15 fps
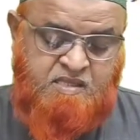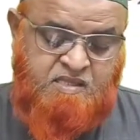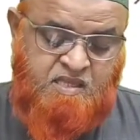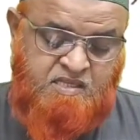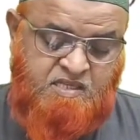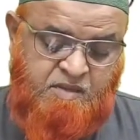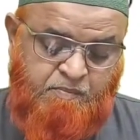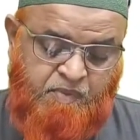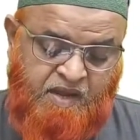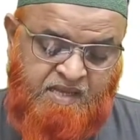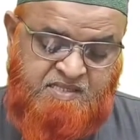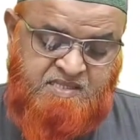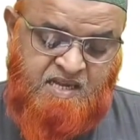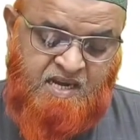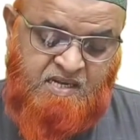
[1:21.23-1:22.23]
This
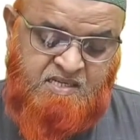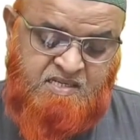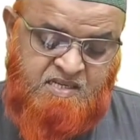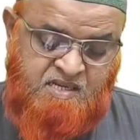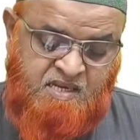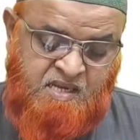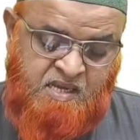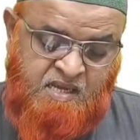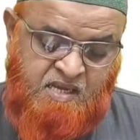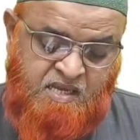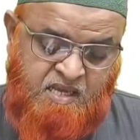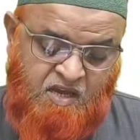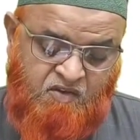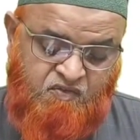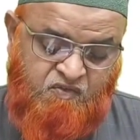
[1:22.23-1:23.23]
implies that
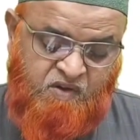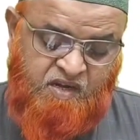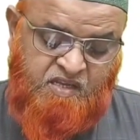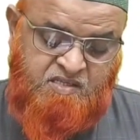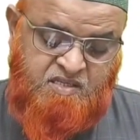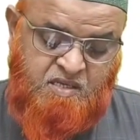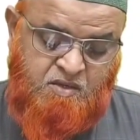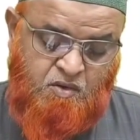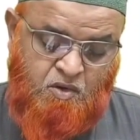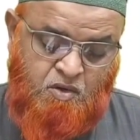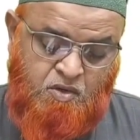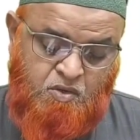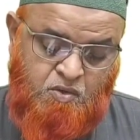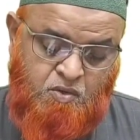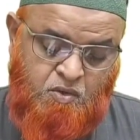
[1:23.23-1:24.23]
F1 is equal
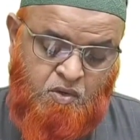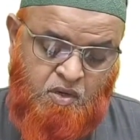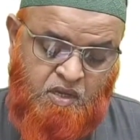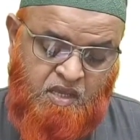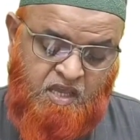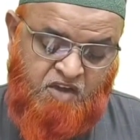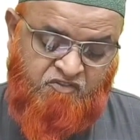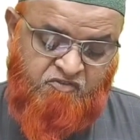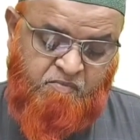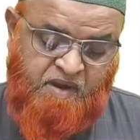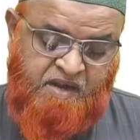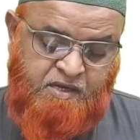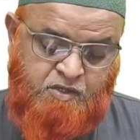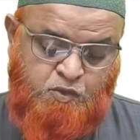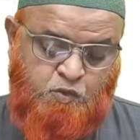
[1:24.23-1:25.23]
to F
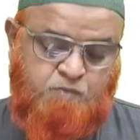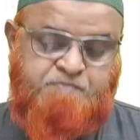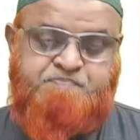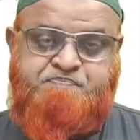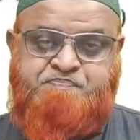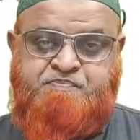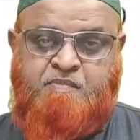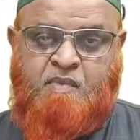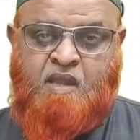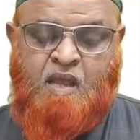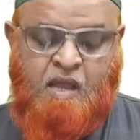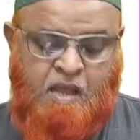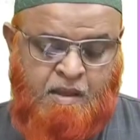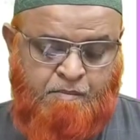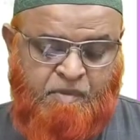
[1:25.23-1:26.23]
by 2.
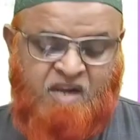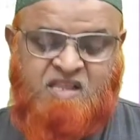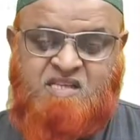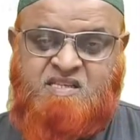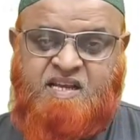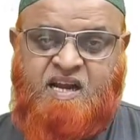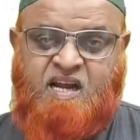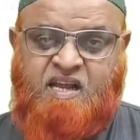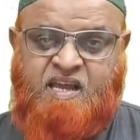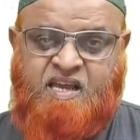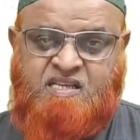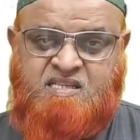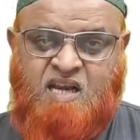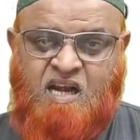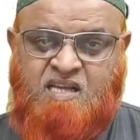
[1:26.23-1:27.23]
But in the second
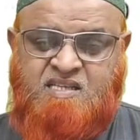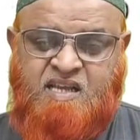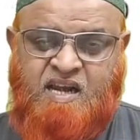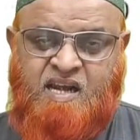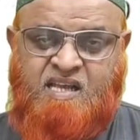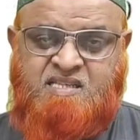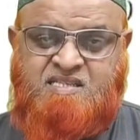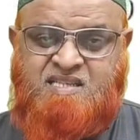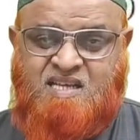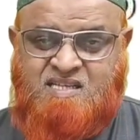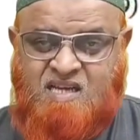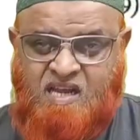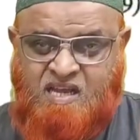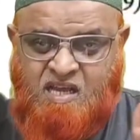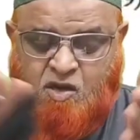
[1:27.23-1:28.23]
case, glycerin is just
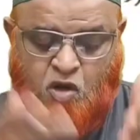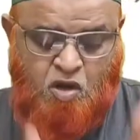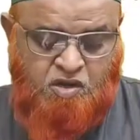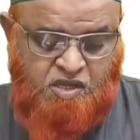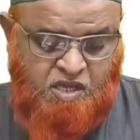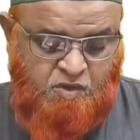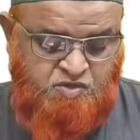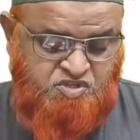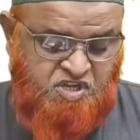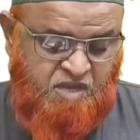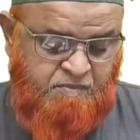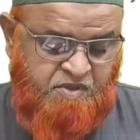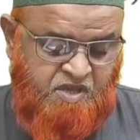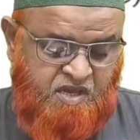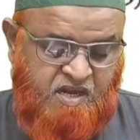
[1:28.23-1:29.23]
like a concave
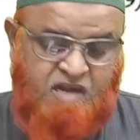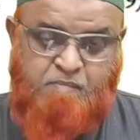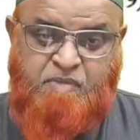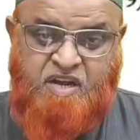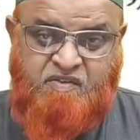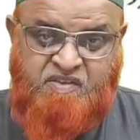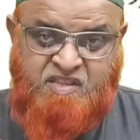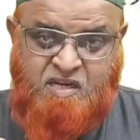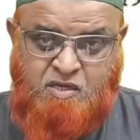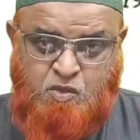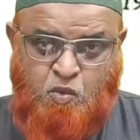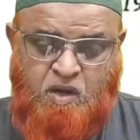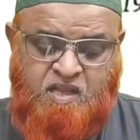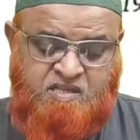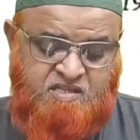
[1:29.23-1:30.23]
shape here in between the two
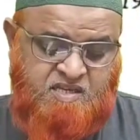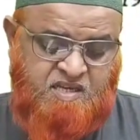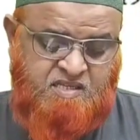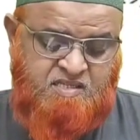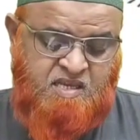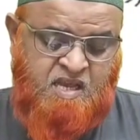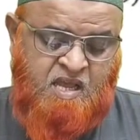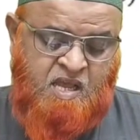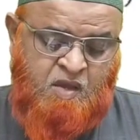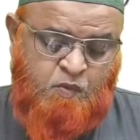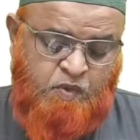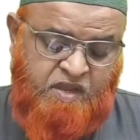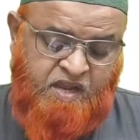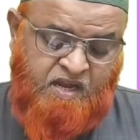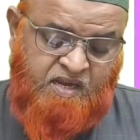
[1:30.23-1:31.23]
lenses.
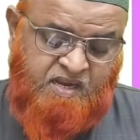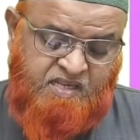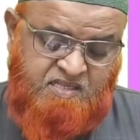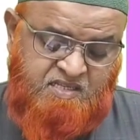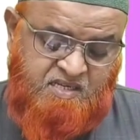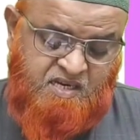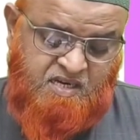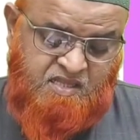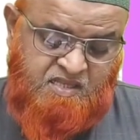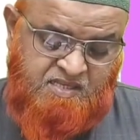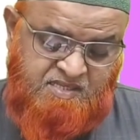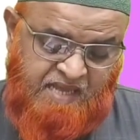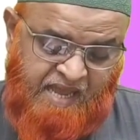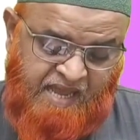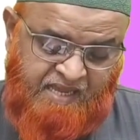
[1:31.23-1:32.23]
We can consider this
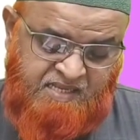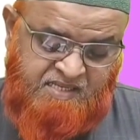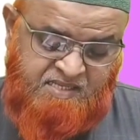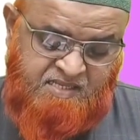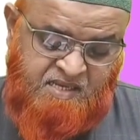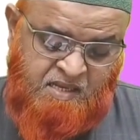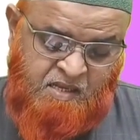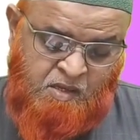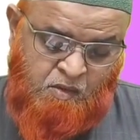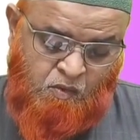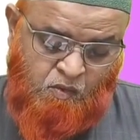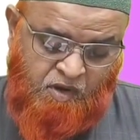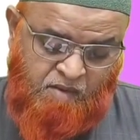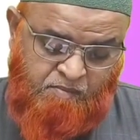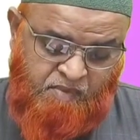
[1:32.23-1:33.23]
as
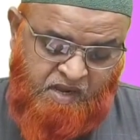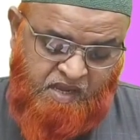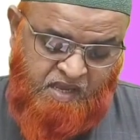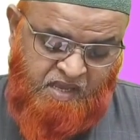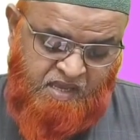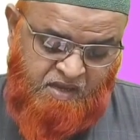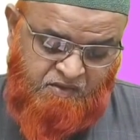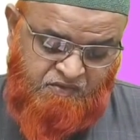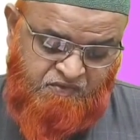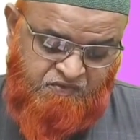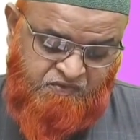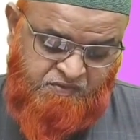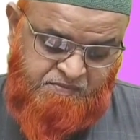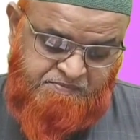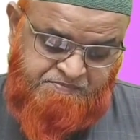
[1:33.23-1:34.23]
1 by
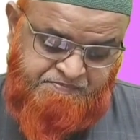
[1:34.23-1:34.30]
F.